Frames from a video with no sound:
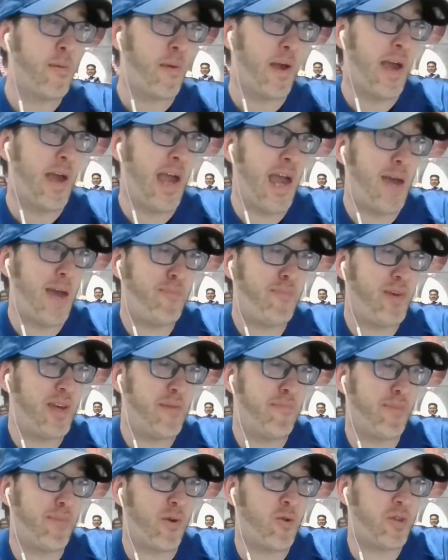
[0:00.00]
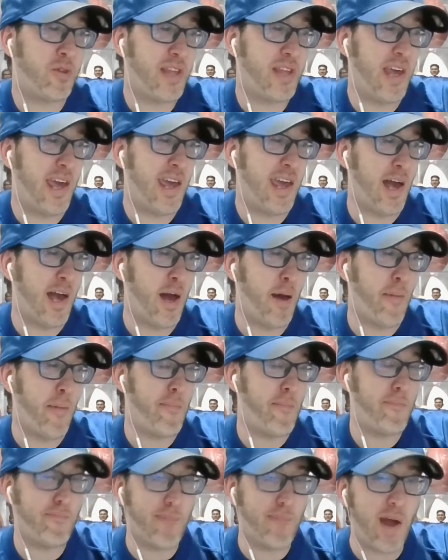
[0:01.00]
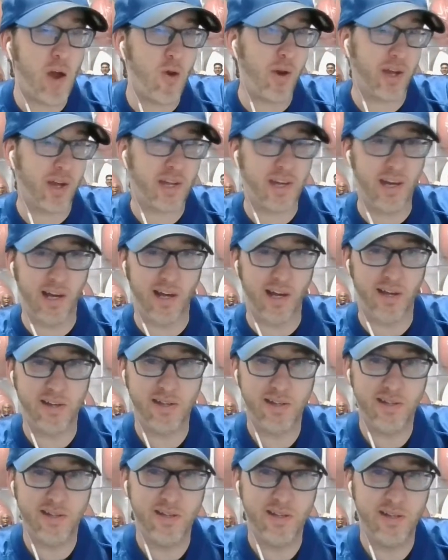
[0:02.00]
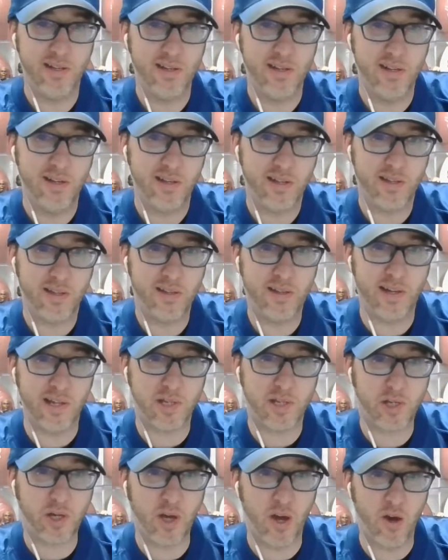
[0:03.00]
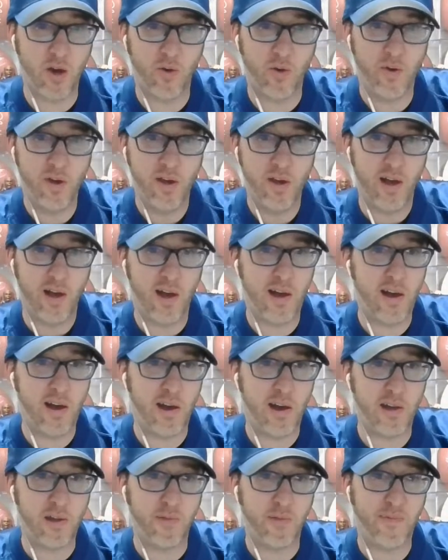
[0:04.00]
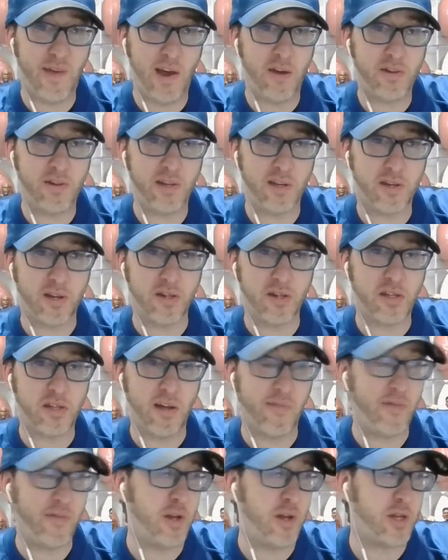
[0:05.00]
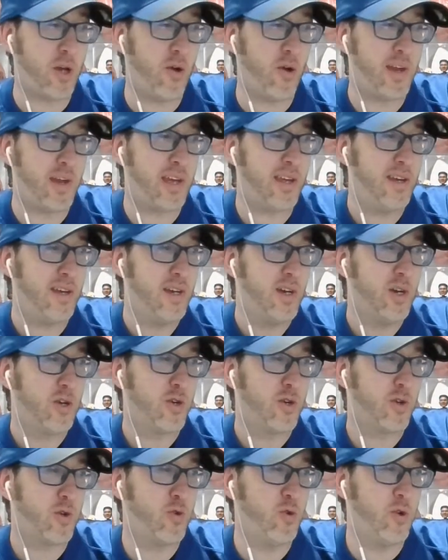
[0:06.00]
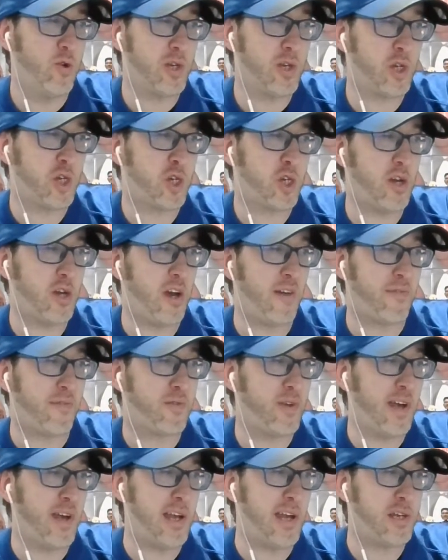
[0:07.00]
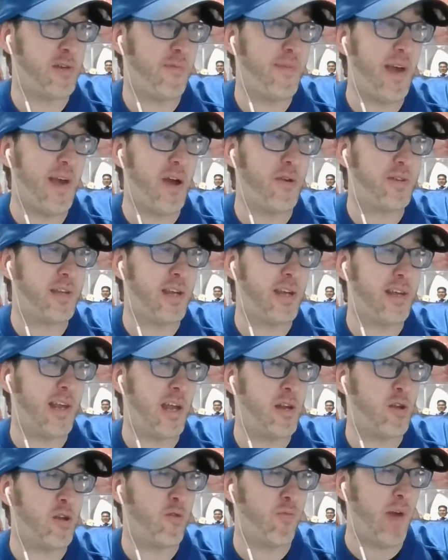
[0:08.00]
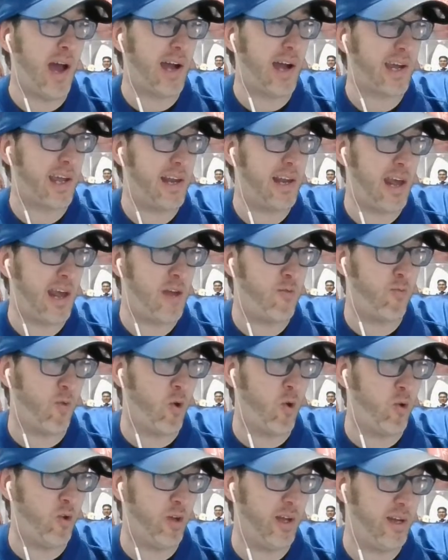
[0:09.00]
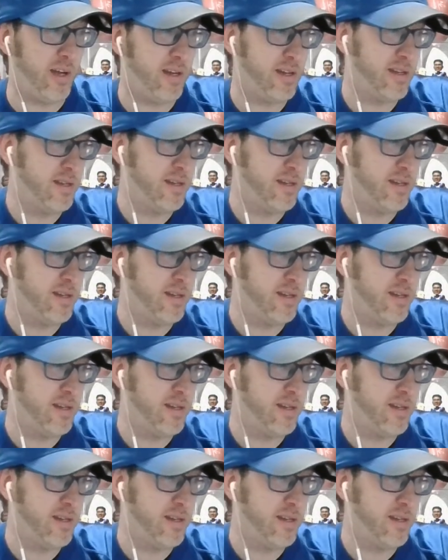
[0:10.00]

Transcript: Happy birthday, America. Let's go. You found it. Good stuff there, Tony. Good stuff. Glad you found it and you're rocking and rolling.